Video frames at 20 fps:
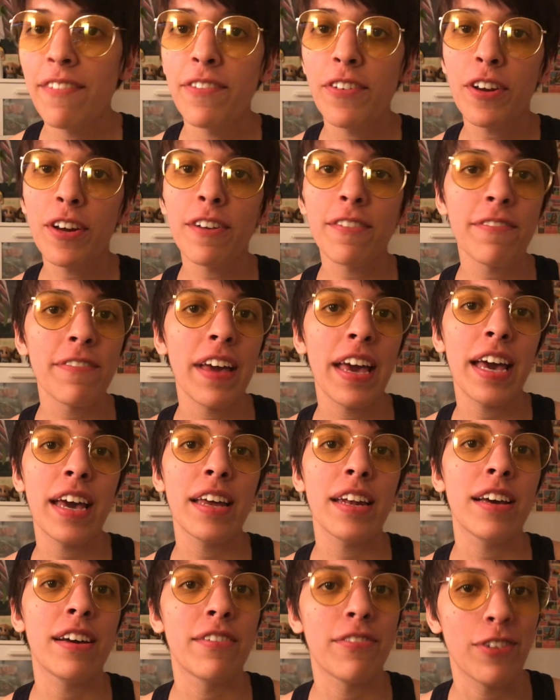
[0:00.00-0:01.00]
you're a
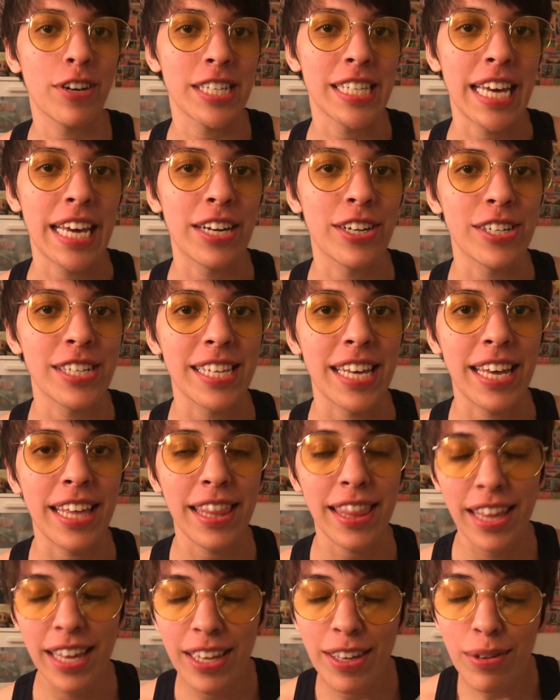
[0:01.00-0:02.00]
fan of Wes
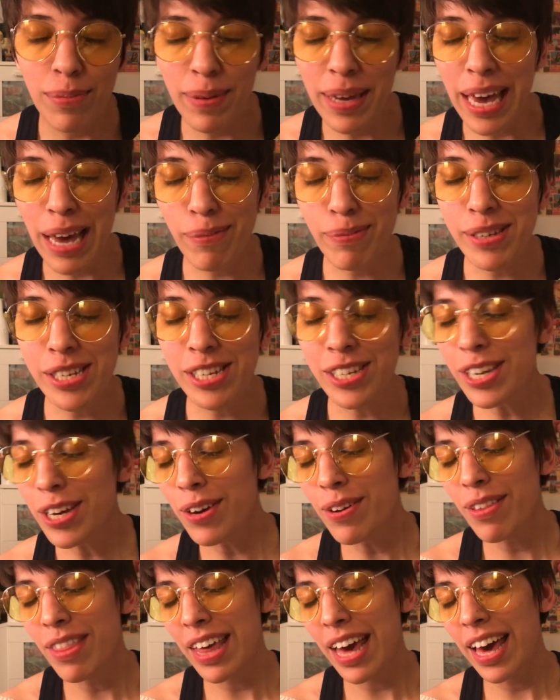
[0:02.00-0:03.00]
Anderson, then you'll be happy to
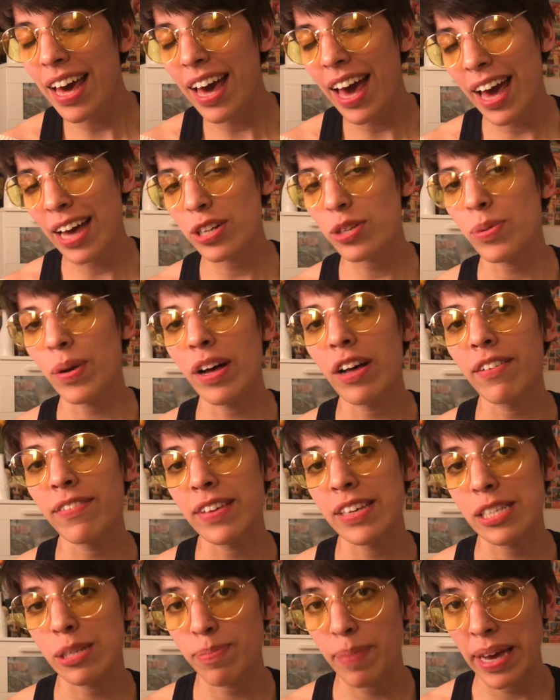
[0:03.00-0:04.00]
know that Act 12
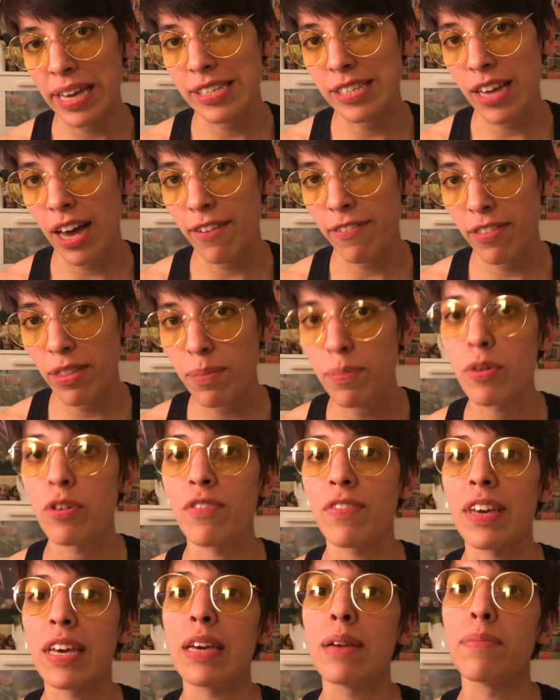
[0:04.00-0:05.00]
is based off of the
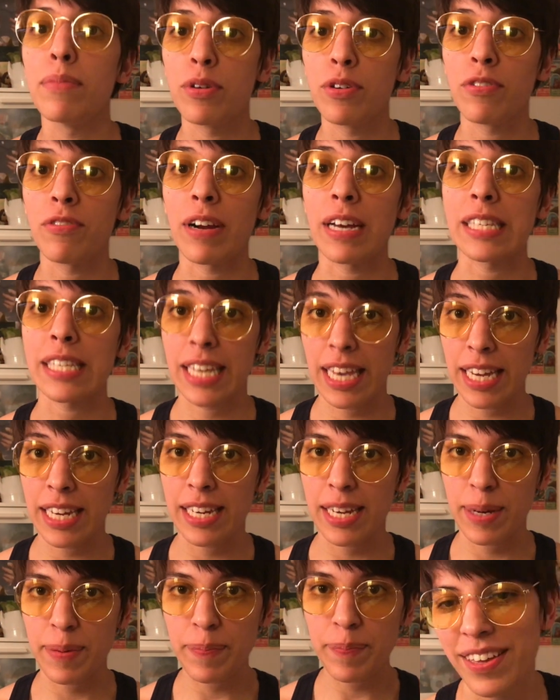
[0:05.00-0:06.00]
movie Moonrise
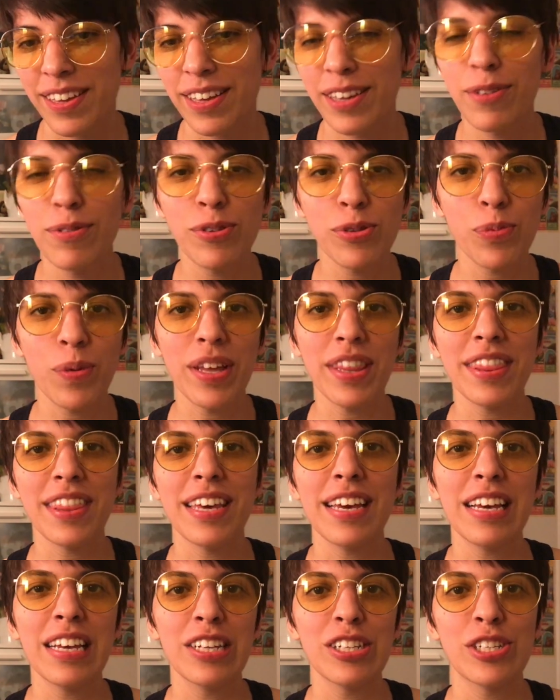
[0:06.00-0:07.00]
Kingdom. It was one
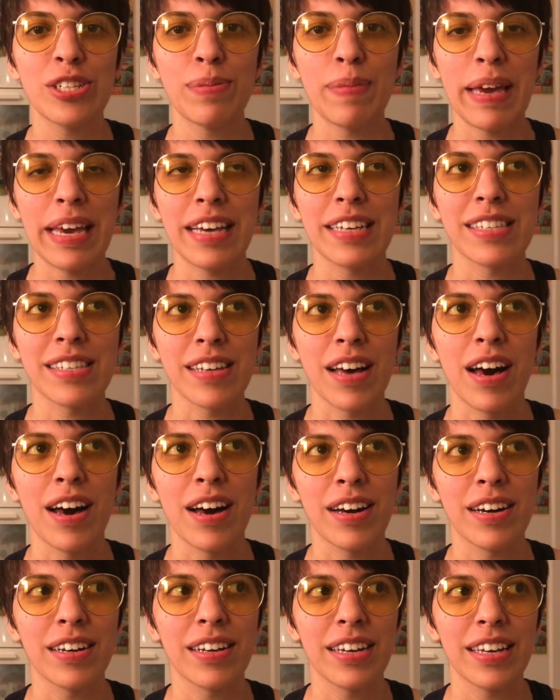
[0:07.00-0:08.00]
thing to make a
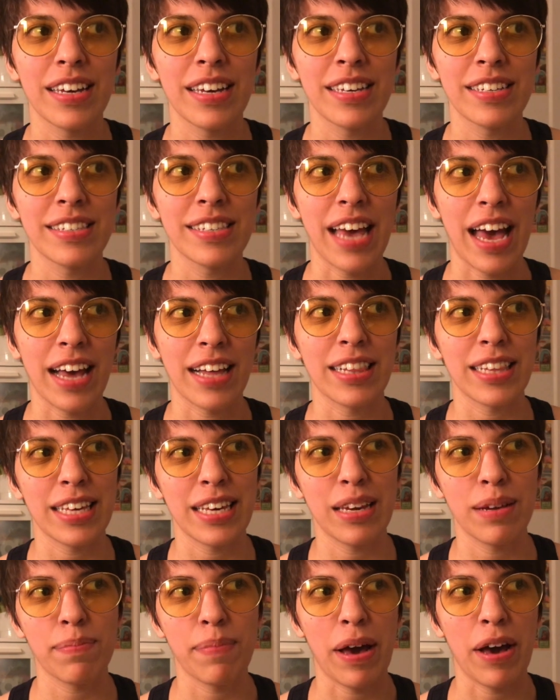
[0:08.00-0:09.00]
song exactly
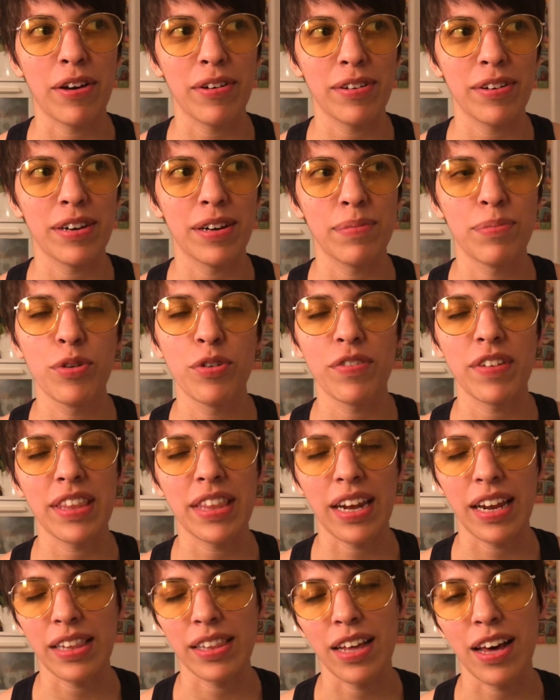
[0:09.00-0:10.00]
about a movie that
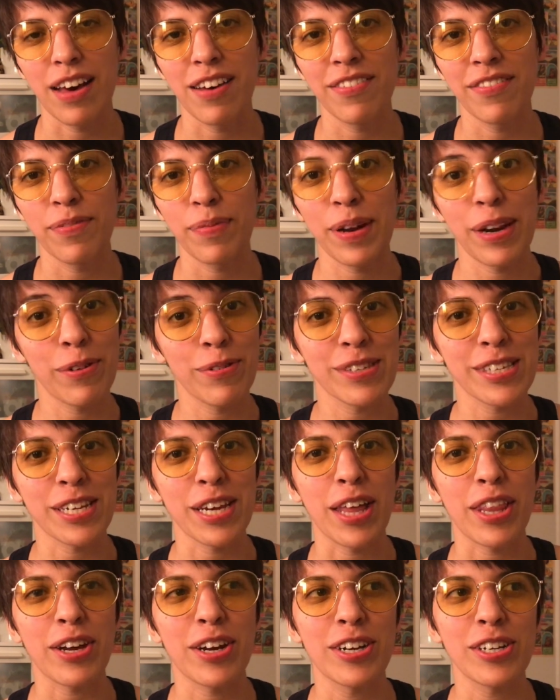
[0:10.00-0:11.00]
I love, but it was
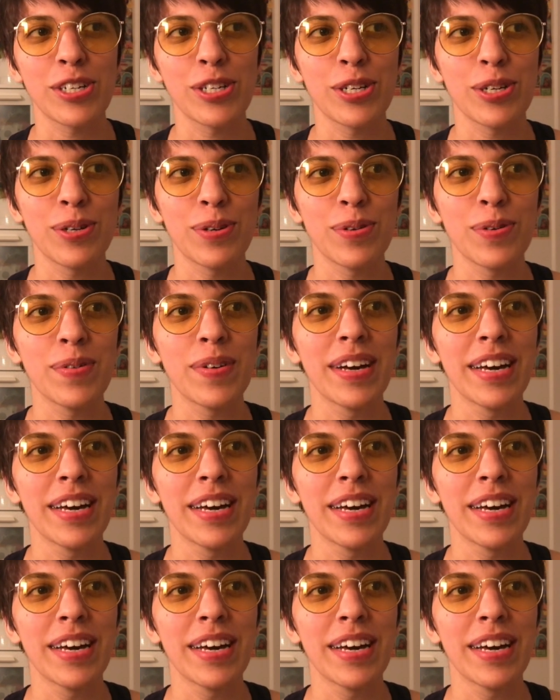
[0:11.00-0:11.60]
another to